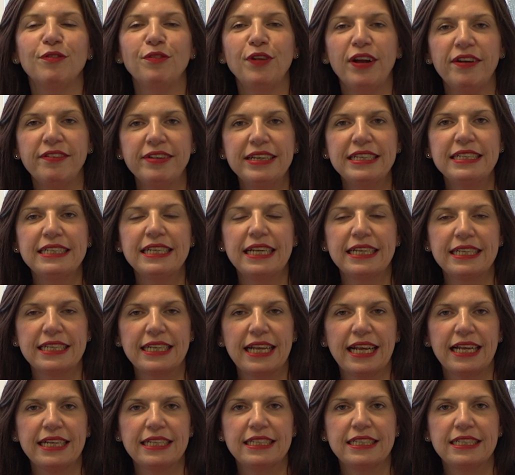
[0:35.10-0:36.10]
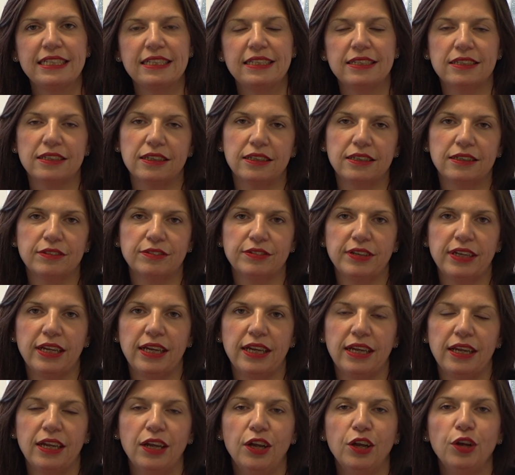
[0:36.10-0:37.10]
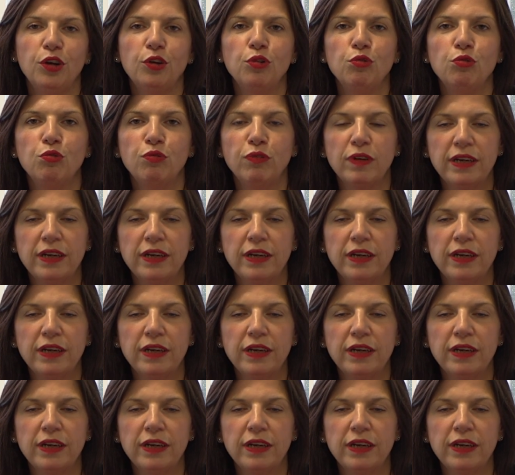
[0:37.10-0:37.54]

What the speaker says: a very dedicated staff here who